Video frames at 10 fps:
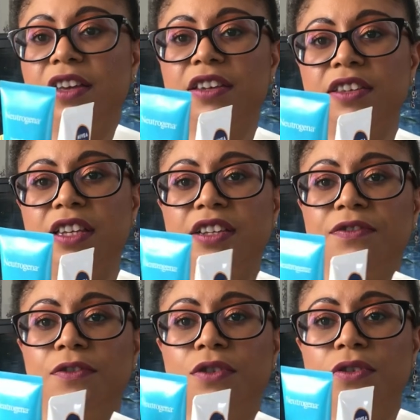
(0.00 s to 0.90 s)
these
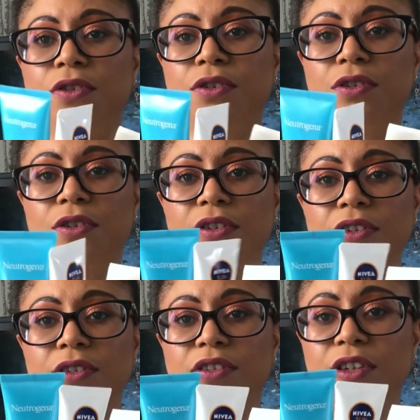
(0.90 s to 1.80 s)
four,
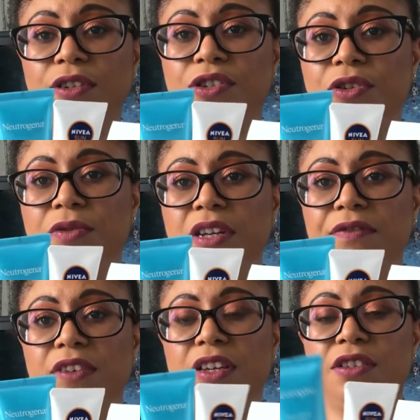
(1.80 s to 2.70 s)
so the two
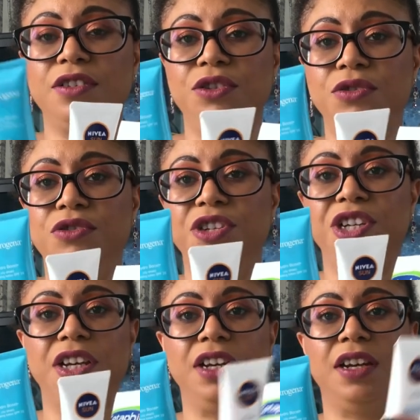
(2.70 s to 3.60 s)
Niveas, the
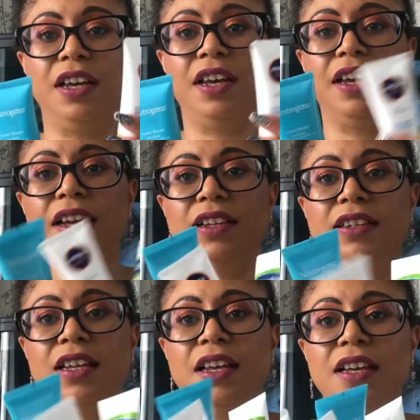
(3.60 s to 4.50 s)
Neutrogena and
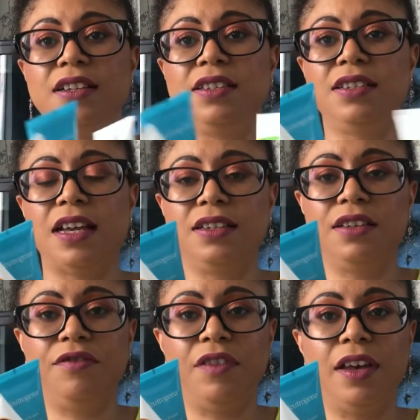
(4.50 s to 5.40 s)
the
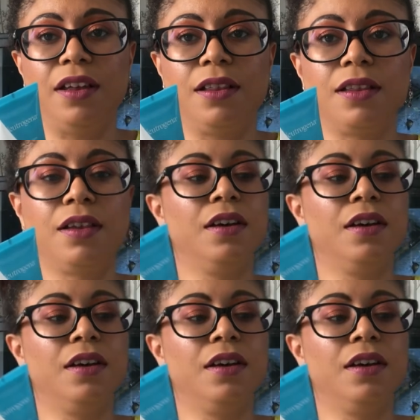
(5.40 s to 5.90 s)
Cetaphil,